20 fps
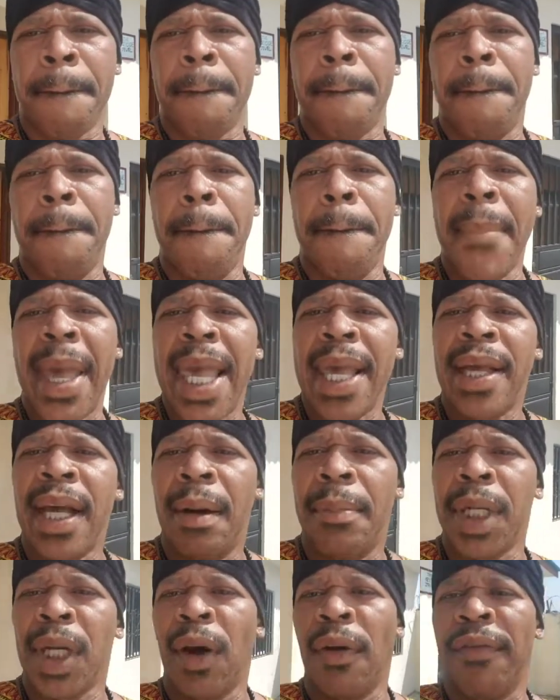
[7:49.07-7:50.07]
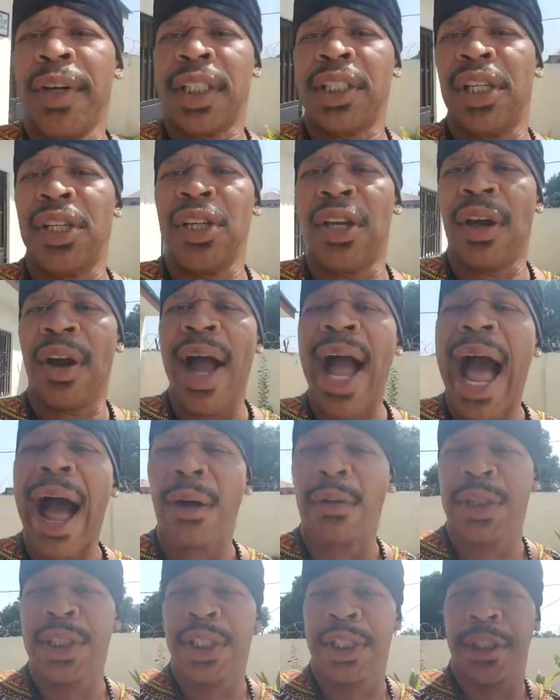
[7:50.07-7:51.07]
me coming over to your
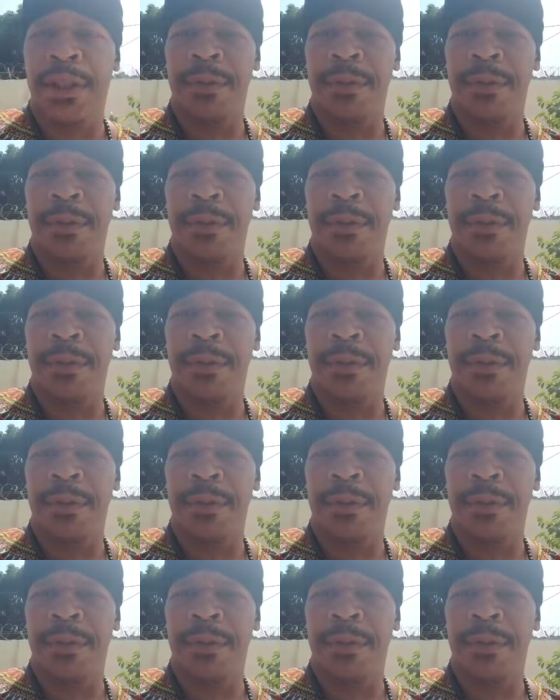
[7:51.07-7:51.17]
house,